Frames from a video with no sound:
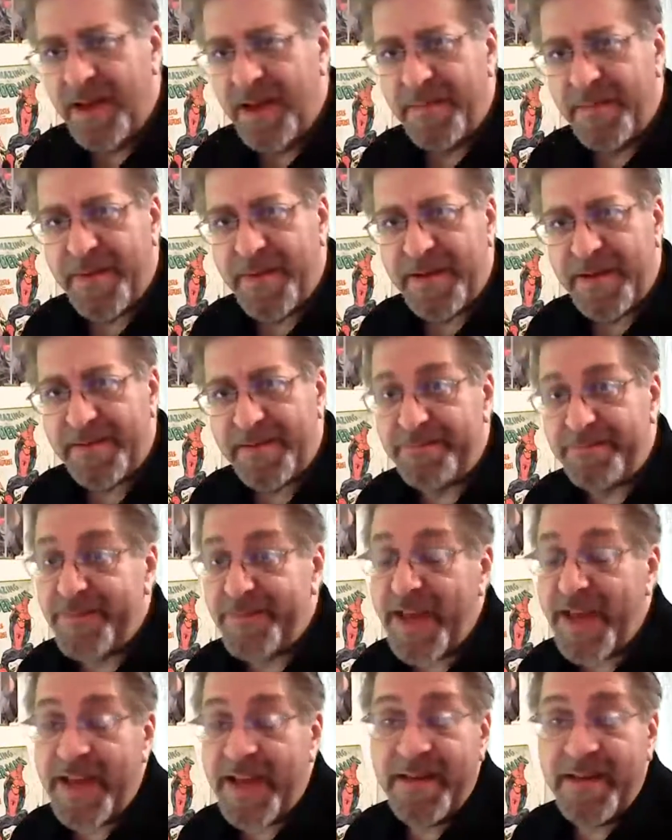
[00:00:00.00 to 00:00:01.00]
But
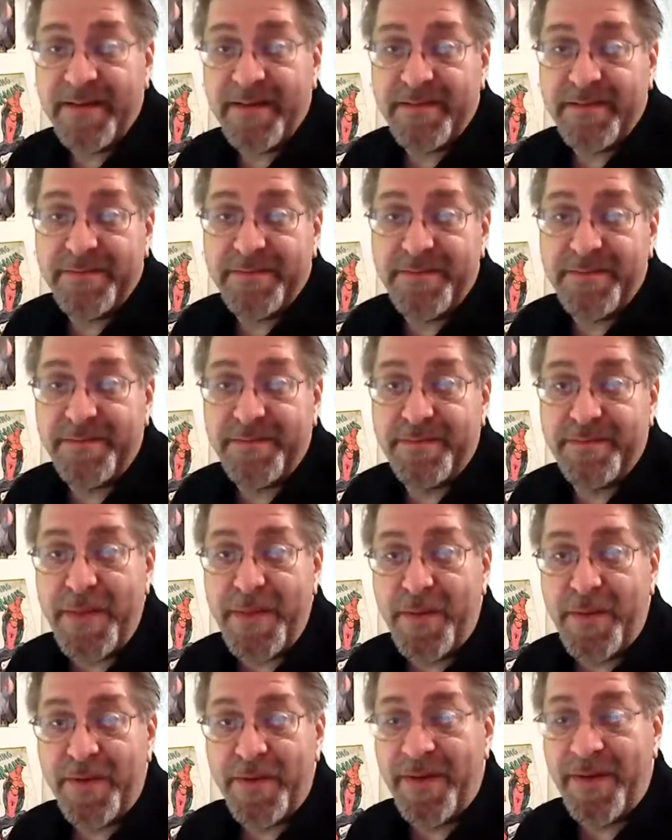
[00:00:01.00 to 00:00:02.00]
hey,
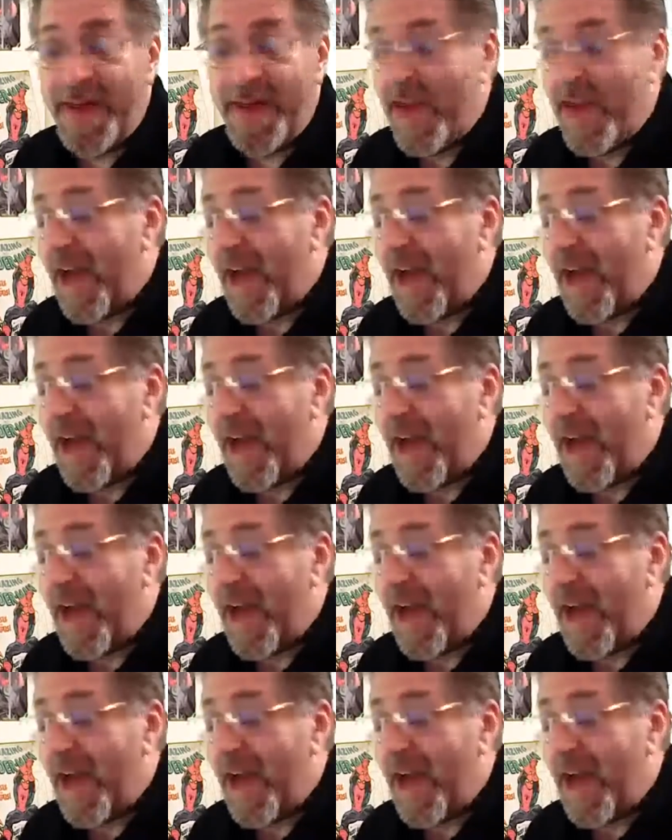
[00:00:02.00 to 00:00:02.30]
people,